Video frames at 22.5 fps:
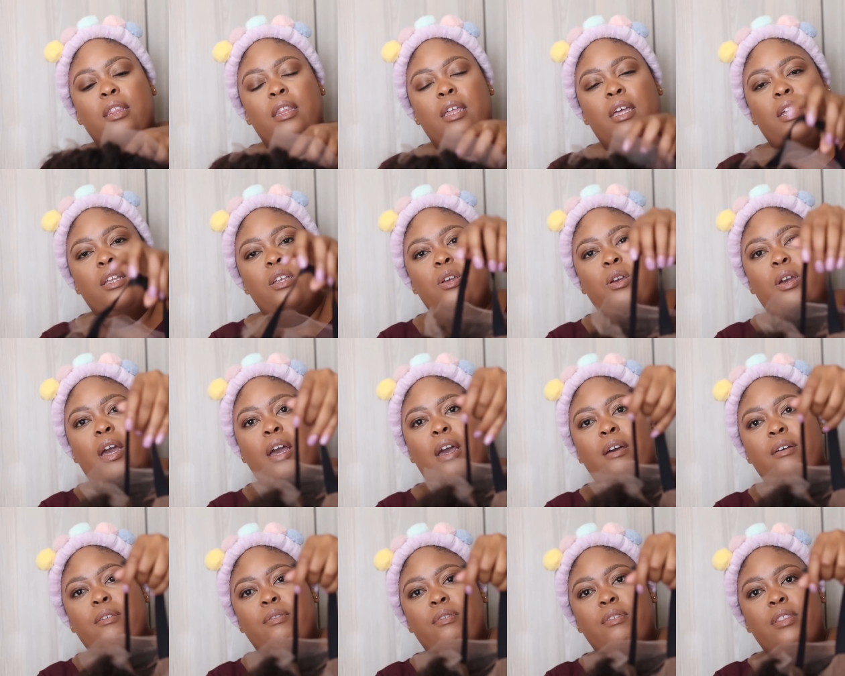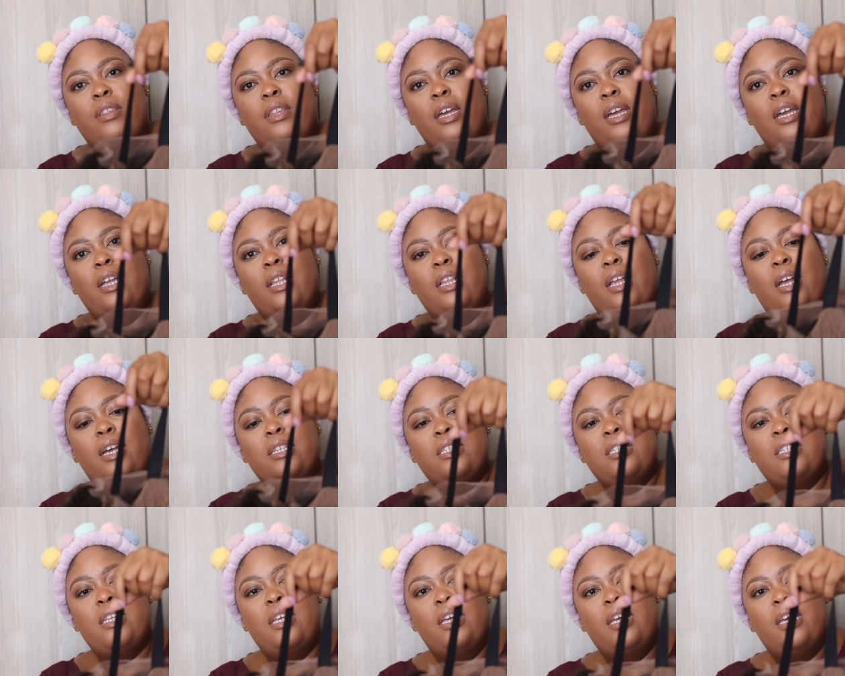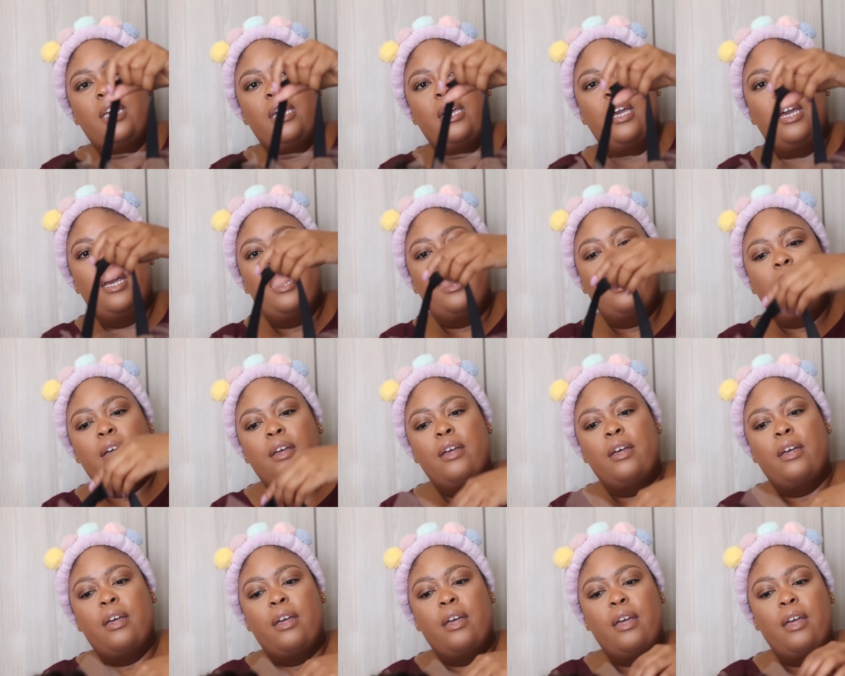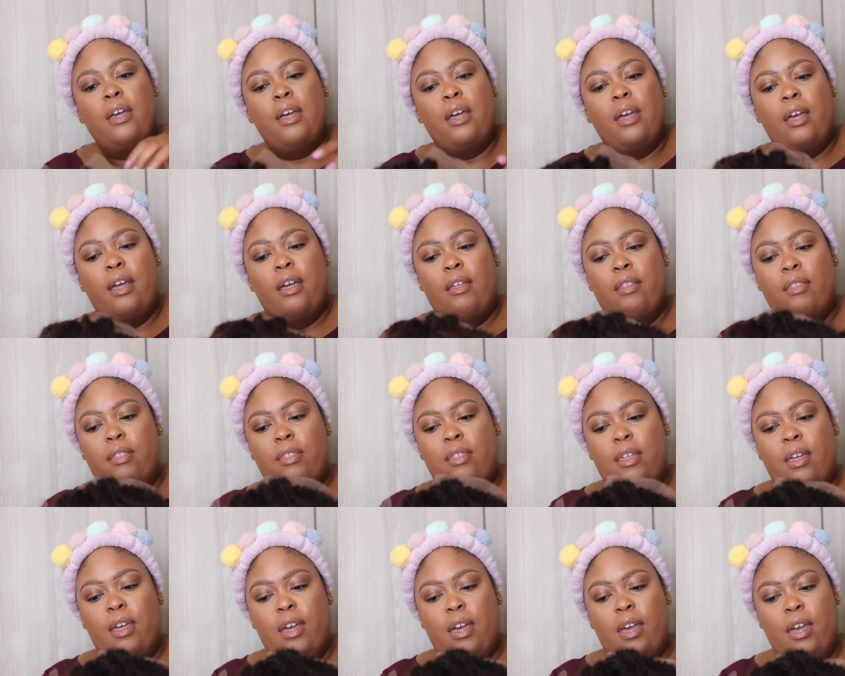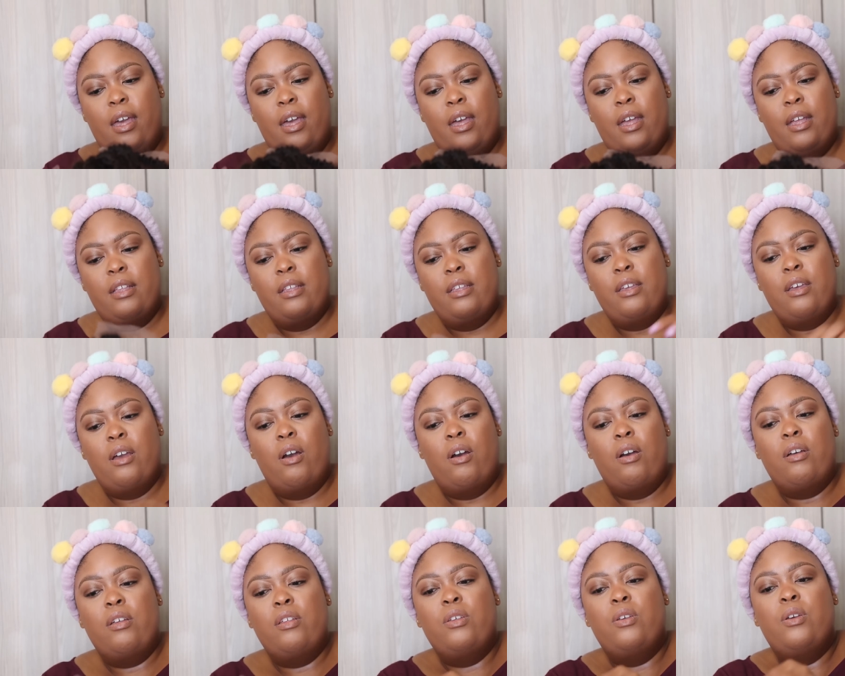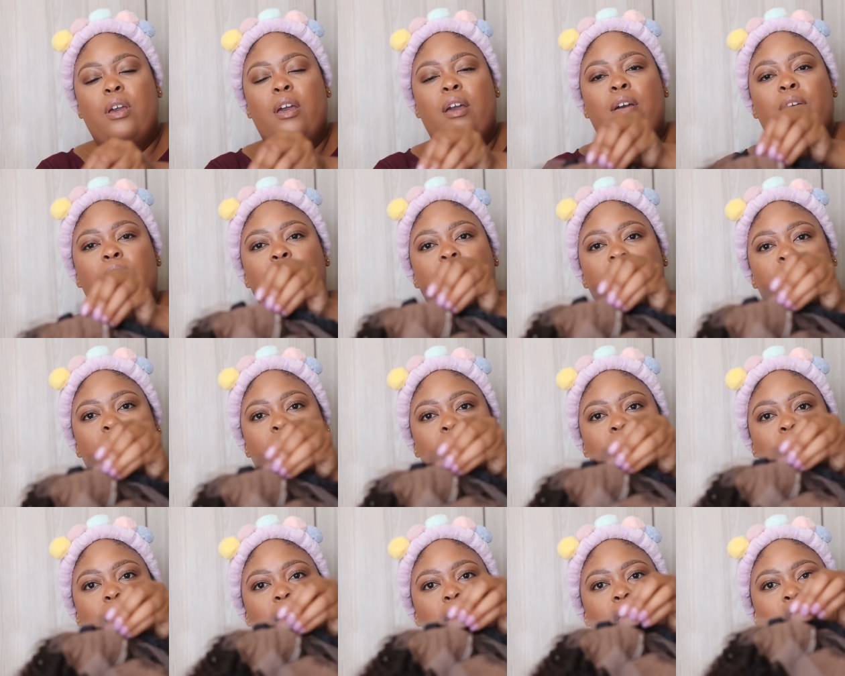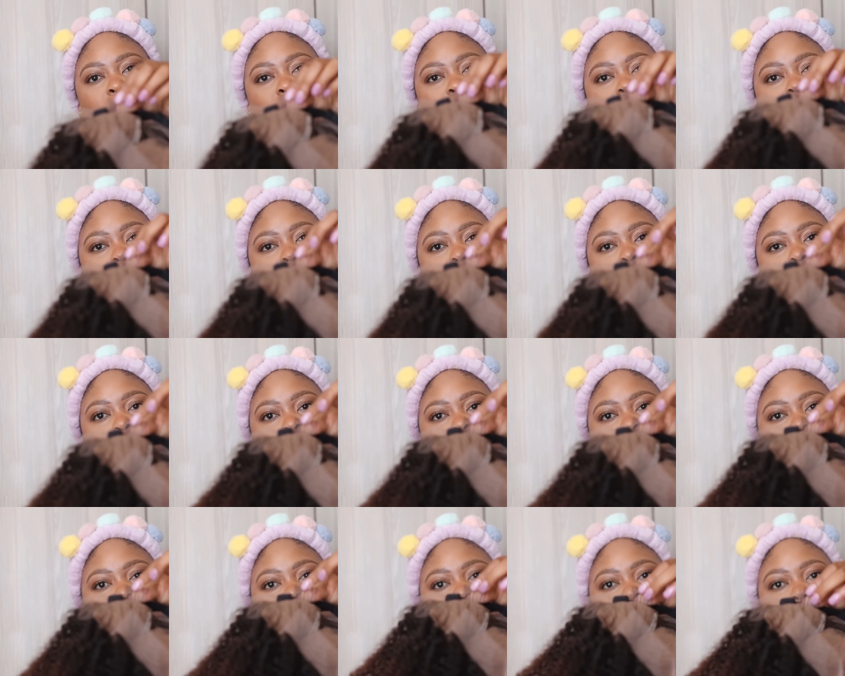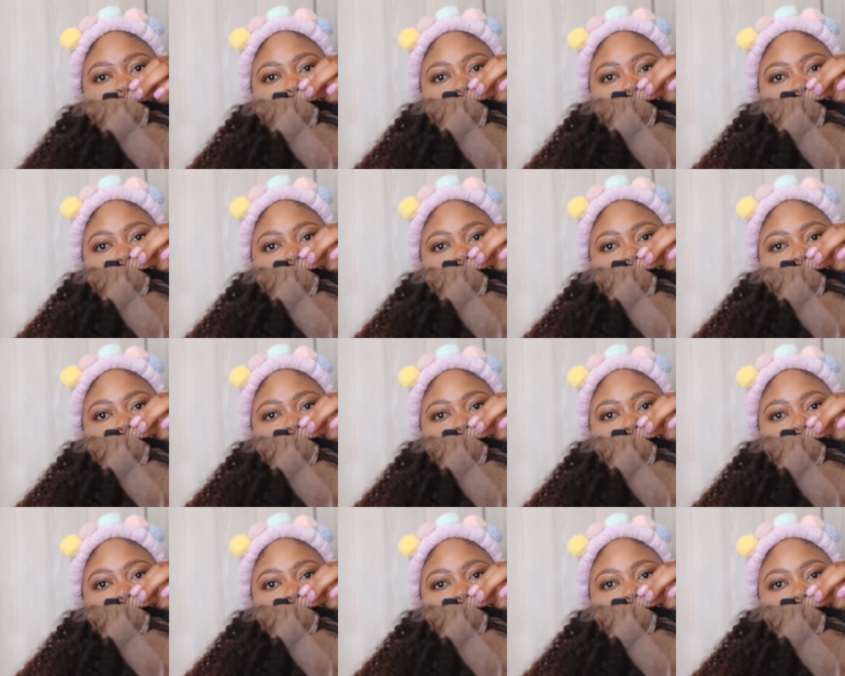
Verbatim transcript: then you have the elastic here and then yeah you have these combs that I